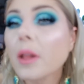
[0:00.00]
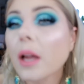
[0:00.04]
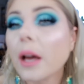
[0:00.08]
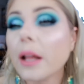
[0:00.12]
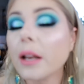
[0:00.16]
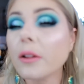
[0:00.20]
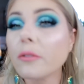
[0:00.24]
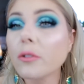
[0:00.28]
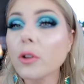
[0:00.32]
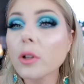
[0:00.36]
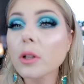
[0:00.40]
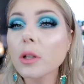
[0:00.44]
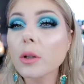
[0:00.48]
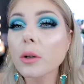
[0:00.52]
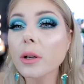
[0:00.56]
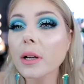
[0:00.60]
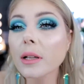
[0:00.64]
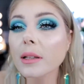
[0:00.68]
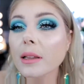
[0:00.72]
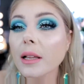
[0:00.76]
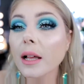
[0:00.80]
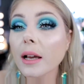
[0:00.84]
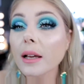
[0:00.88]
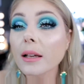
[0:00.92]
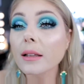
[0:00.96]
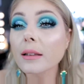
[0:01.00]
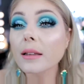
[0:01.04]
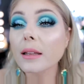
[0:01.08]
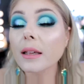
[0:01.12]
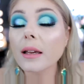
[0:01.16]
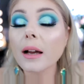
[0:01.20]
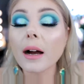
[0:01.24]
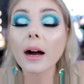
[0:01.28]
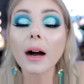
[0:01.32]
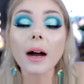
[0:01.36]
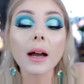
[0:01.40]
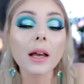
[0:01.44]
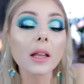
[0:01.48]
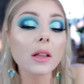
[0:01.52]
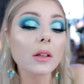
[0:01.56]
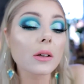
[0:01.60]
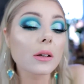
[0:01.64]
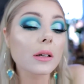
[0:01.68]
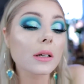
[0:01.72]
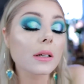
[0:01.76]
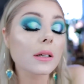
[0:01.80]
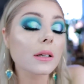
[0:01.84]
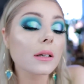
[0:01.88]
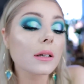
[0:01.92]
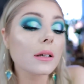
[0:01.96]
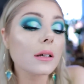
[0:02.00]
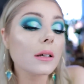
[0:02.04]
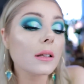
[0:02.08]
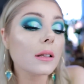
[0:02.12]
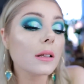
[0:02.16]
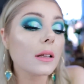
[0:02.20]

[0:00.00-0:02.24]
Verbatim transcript: And if you look at like the eye look,